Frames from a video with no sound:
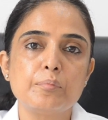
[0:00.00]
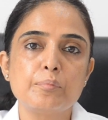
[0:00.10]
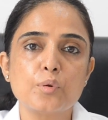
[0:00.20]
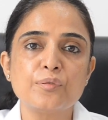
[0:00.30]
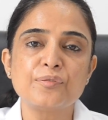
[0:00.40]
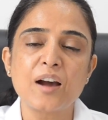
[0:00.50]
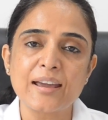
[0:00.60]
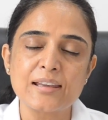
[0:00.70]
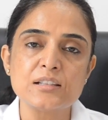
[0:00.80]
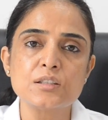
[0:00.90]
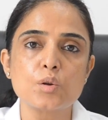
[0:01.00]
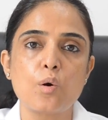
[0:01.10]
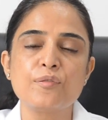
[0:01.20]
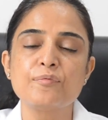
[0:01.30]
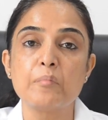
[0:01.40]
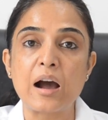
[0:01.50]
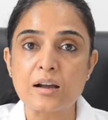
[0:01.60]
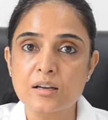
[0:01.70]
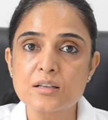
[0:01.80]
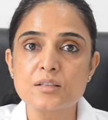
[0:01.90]
profiles of
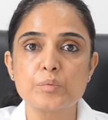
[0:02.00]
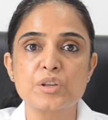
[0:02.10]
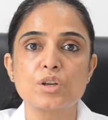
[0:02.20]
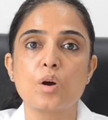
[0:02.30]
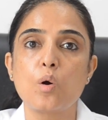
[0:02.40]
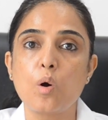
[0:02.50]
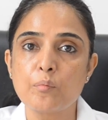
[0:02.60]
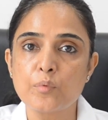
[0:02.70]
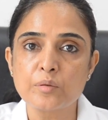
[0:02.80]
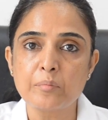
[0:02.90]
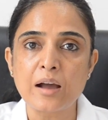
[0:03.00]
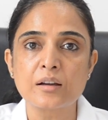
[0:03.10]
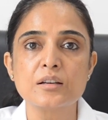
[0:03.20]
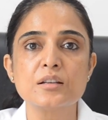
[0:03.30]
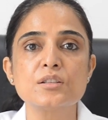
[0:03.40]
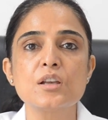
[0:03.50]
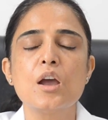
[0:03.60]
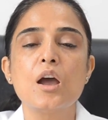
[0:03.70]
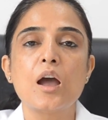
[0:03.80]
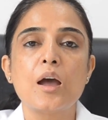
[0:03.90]
markers, which are hormone markers,
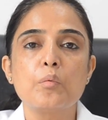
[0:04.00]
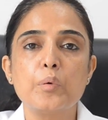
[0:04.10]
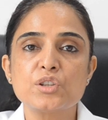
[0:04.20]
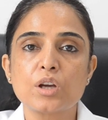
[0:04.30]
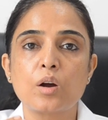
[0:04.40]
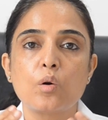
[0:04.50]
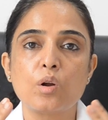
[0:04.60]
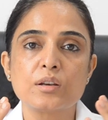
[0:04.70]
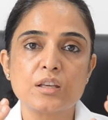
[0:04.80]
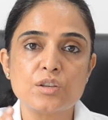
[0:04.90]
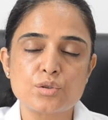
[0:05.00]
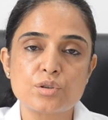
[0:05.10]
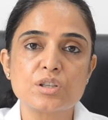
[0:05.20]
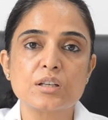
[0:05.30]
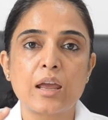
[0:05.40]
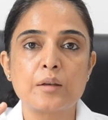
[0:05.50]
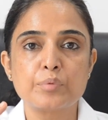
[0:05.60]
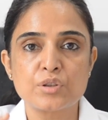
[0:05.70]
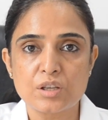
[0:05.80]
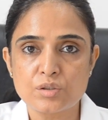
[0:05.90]
which are called estrogen
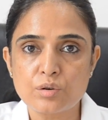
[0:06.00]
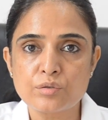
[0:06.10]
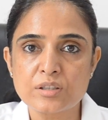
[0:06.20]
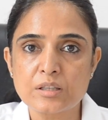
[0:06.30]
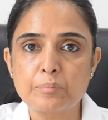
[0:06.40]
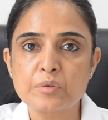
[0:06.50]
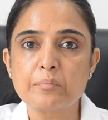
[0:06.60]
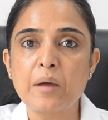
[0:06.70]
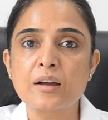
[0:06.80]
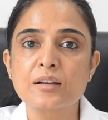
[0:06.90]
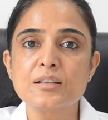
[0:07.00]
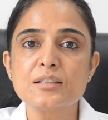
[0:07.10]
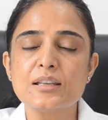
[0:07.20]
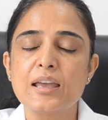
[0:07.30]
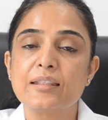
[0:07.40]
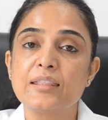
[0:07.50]
and progesterone receptor markers.